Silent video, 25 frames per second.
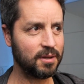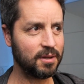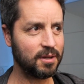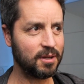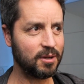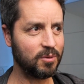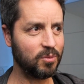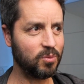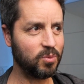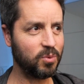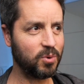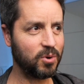
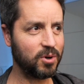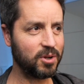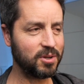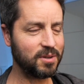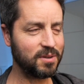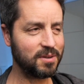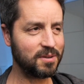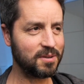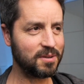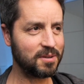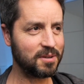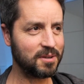
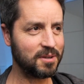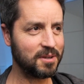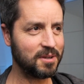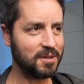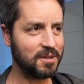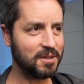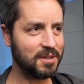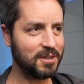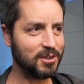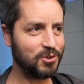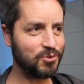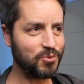what
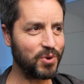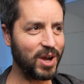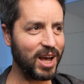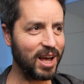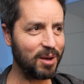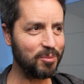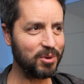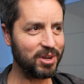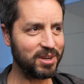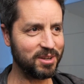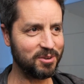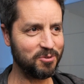
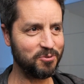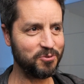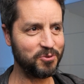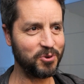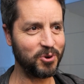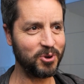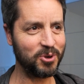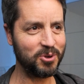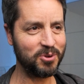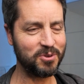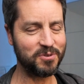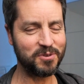drama
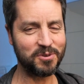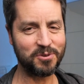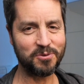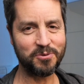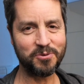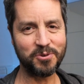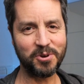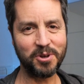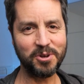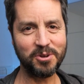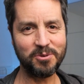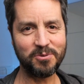unfolds in
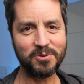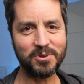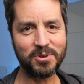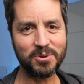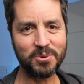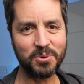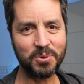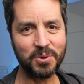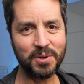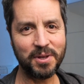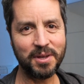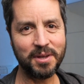front of you,